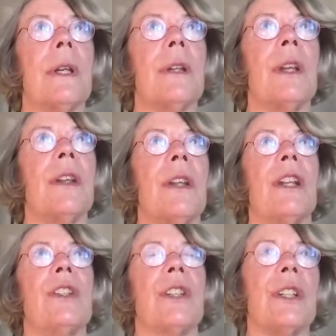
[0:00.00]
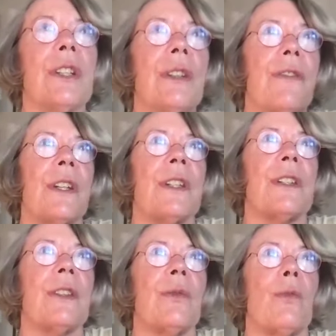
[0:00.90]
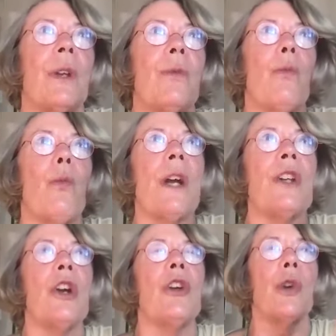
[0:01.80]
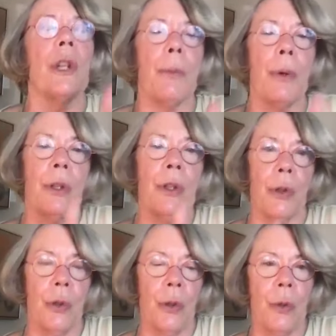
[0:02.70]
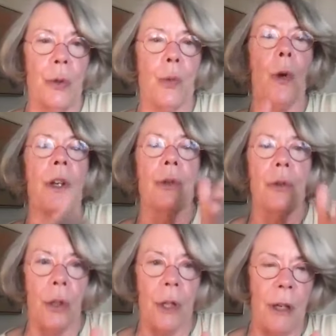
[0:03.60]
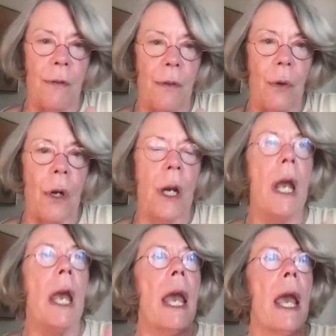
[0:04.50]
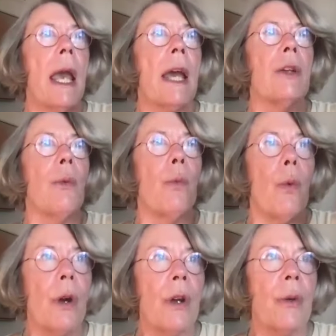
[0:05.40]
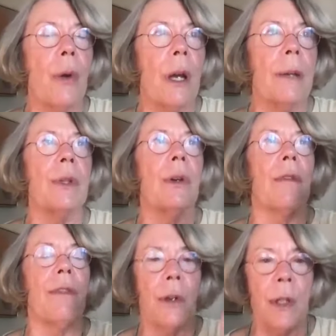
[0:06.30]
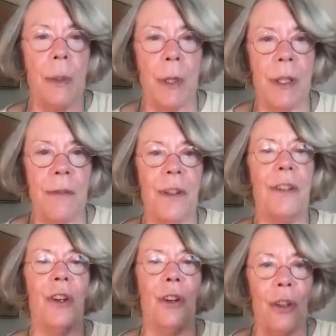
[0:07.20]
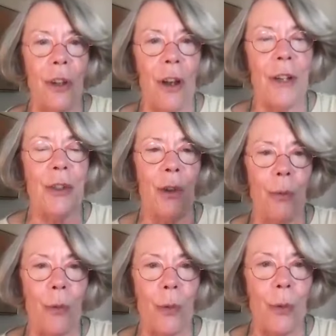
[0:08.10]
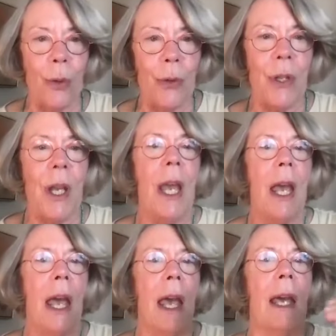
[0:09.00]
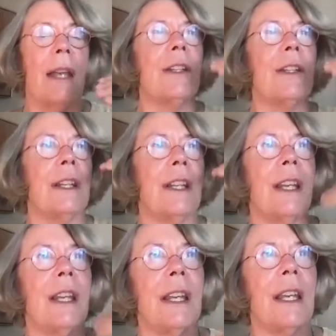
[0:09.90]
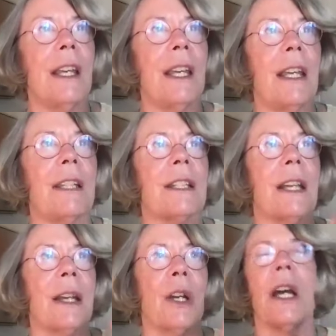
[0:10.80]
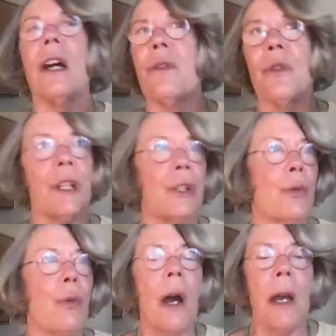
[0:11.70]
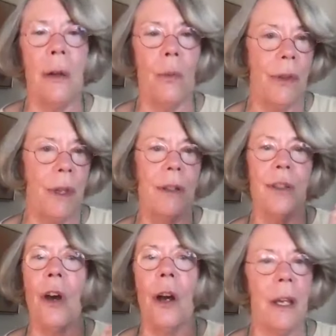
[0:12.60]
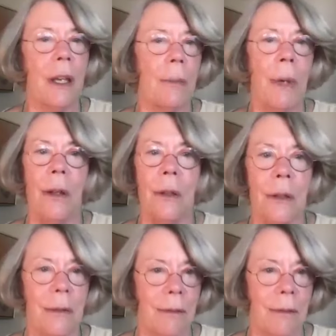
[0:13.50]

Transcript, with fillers: it it's as if it's we what are you going to put in your news what are you hmm. looking for and war crimes are very specific there are laws there are rules and it's like covering a trial without talking about